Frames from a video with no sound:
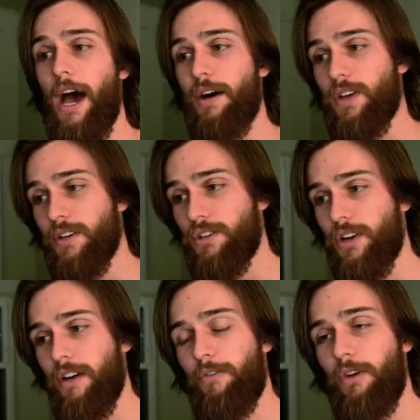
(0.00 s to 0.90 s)
I was also
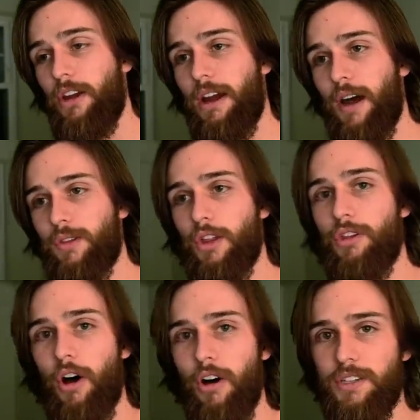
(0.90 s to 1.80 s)
trying to figure out the
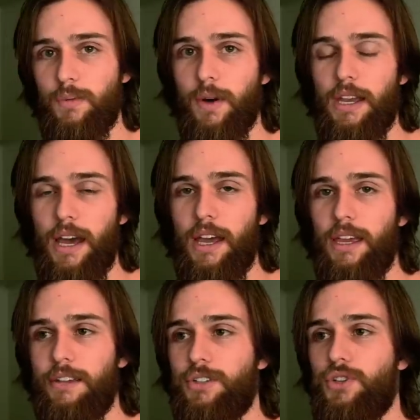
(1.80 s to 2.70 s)
laws and whatnot
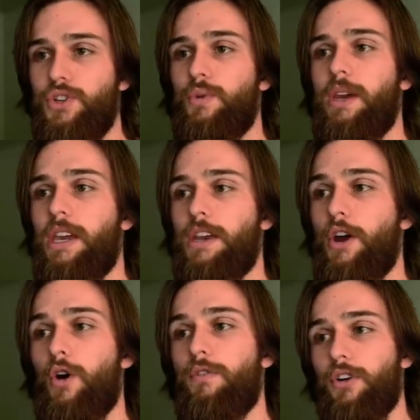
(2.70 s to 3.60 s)
into doing an
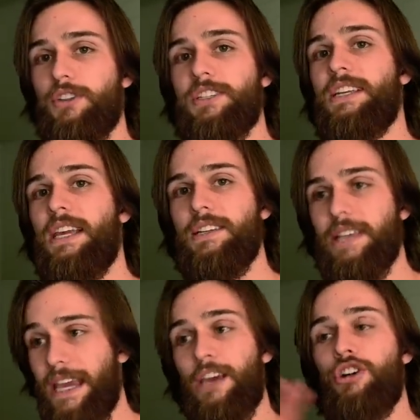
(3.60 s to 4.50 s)
overseas,
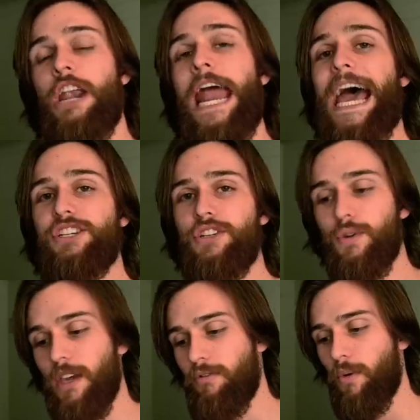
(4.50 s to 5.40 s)
like
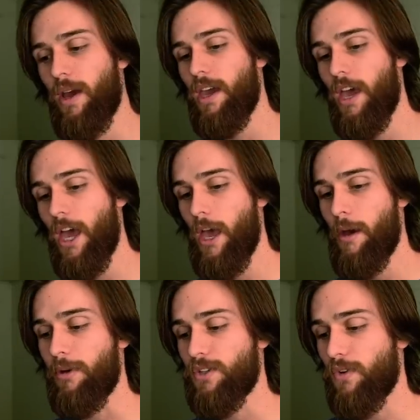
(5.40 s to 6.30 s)
international giveaway.
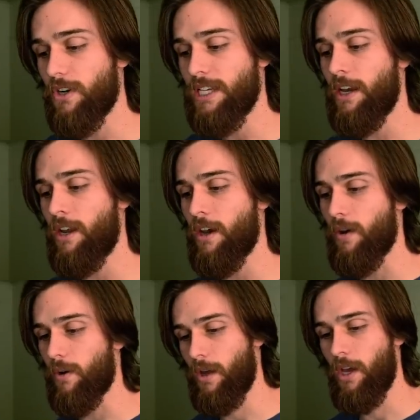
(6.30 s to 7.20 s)
But as far as I
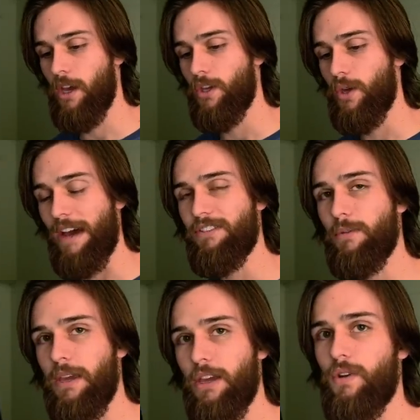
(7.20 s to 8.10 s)
know, you have to
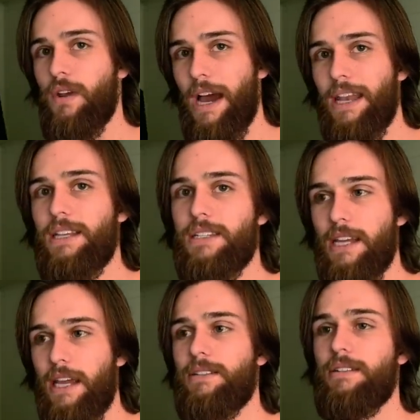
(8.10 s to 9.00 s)
be a United
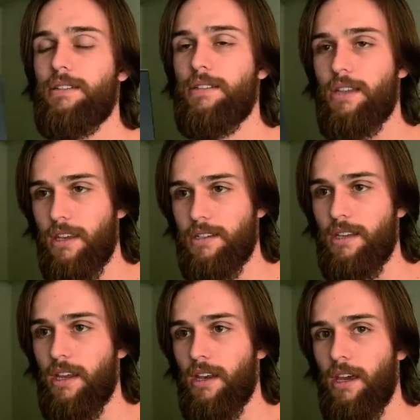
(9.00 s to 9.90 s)
States
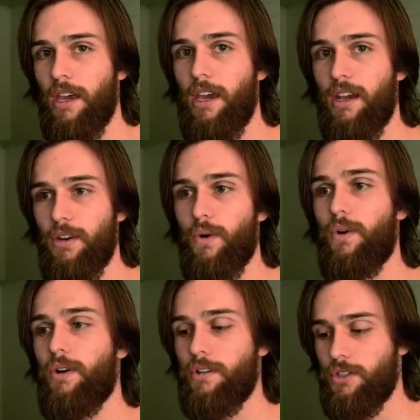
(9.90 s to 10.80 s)
citizen in
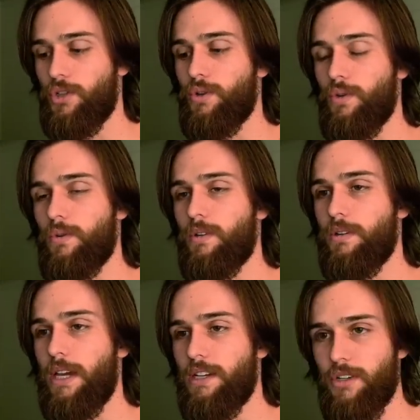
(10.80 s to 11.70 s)
order to
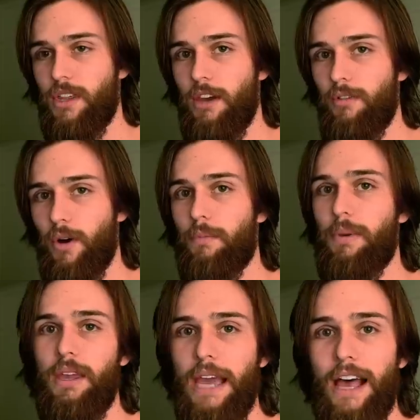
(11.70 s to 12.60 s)
enter the giveaway or
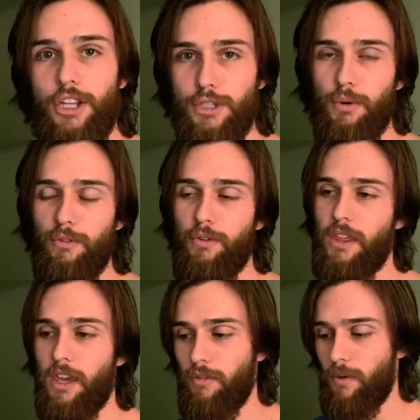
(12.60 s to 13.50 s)
be eligible for
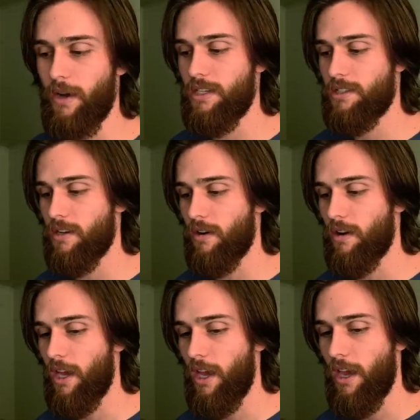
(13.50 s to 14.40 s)
the giveaway.
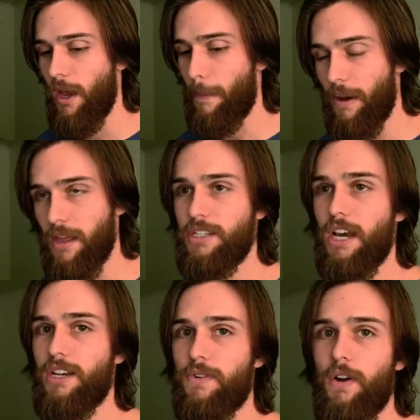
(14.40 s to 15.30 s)
So I
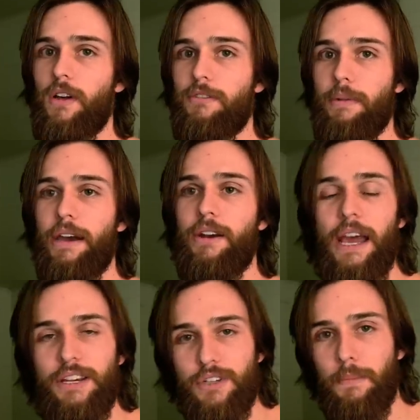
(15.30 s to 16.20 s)
apologize for all of my
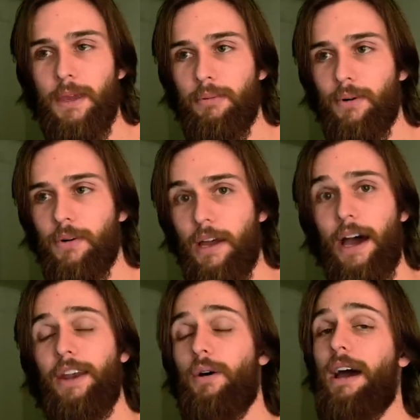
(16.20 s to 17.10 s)
international people.
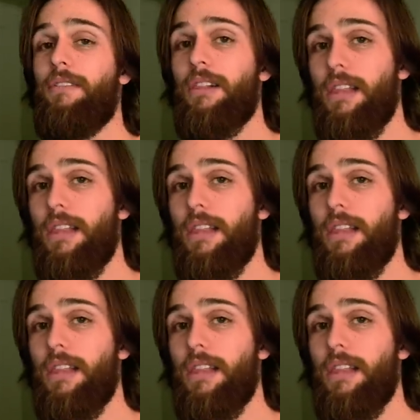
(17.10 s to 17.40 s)
I know I have a